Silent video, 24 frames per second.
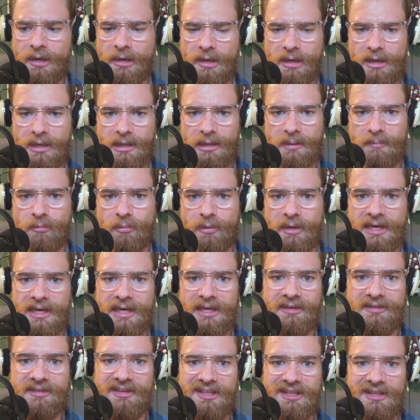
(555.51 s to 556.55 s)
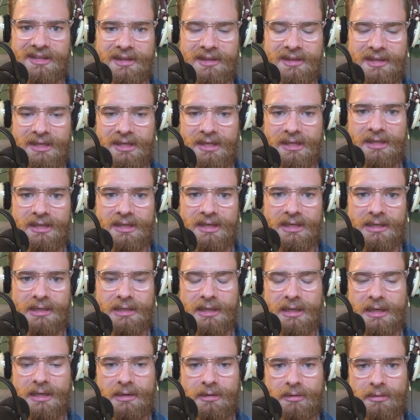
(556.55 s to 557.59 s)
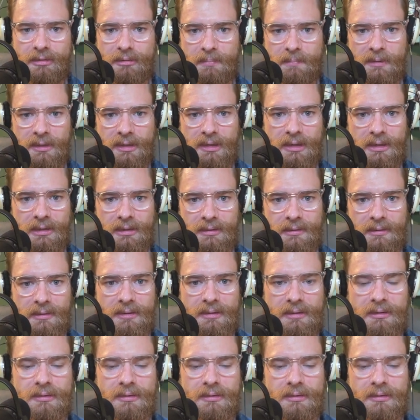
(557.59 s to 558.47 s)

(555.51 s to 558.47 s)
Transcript: Um, when I did the Atlanta Open